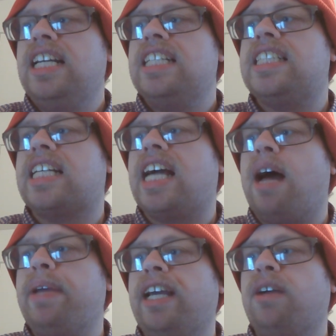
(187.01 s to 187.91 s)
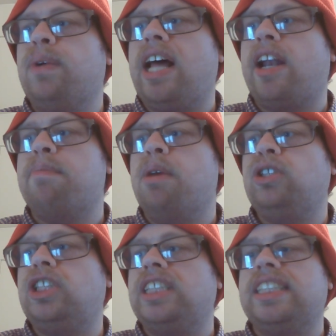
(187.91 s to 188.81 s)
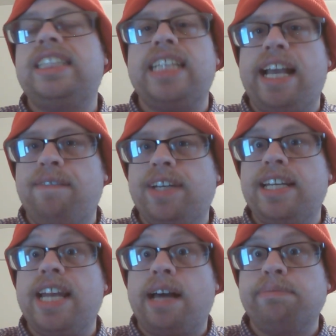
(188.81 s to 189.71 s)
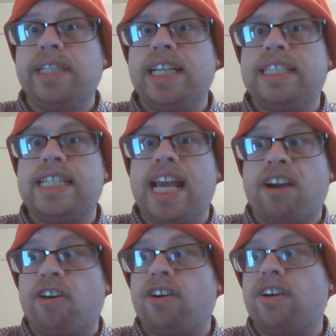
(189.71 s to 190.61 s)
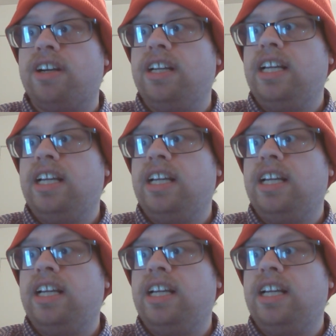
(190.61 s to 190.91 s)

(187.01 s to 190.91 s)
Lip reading: succumbing without emotion save numbed terror.